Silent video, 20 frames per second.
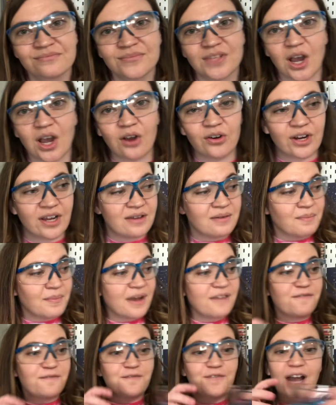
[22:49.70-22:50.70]
All right, my
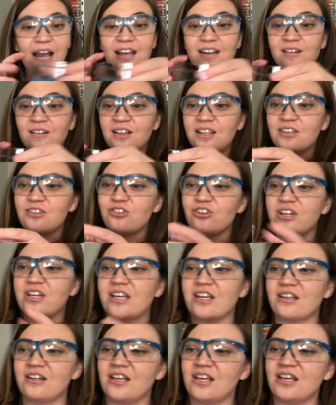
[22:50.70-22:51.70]
final
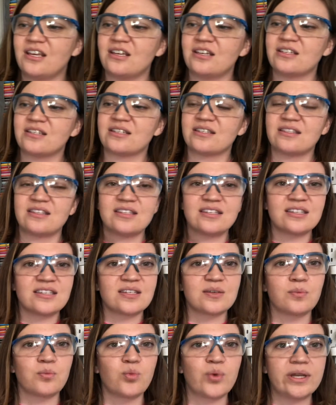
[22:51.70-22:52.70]
ingredient is, this is
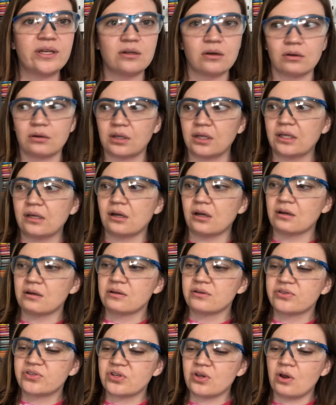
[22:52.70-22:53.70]
some window cleaner.
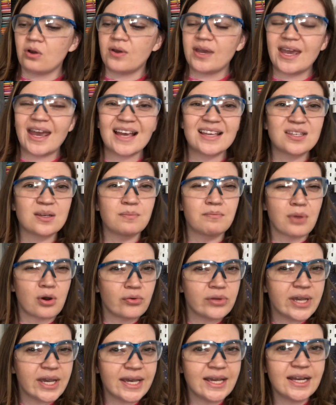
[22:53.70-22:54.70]
So it has
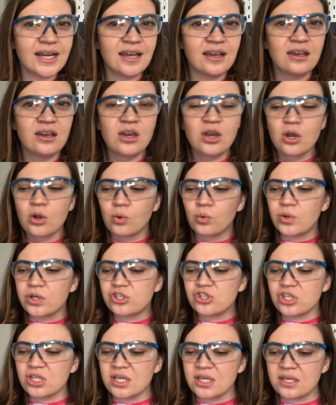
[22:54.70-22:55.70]
ammonia in it,
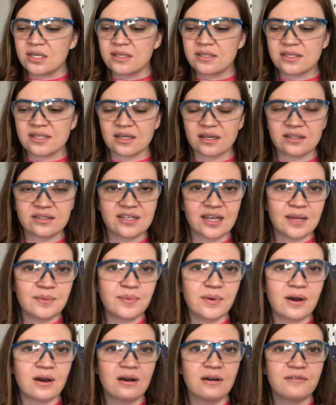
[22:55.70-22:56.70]
which is a type
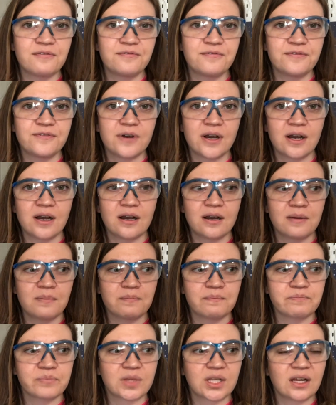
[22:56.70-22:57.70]
of
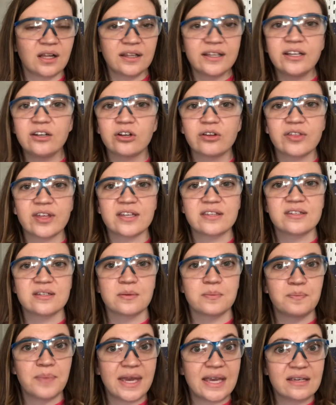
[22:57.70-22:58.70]
cleaner that's a
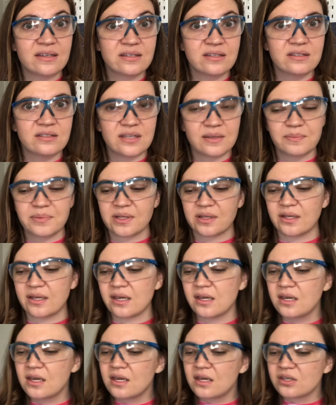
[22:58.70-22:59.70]
base, typically.
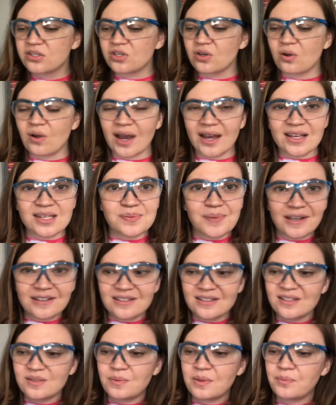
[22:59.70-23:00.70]
So I expect
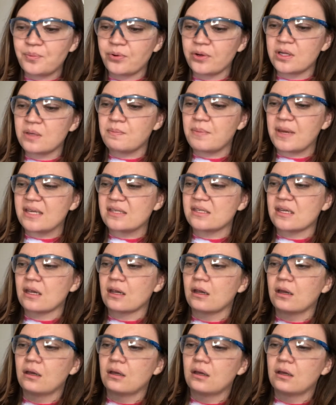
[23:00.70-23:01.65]
it to be pretty basic.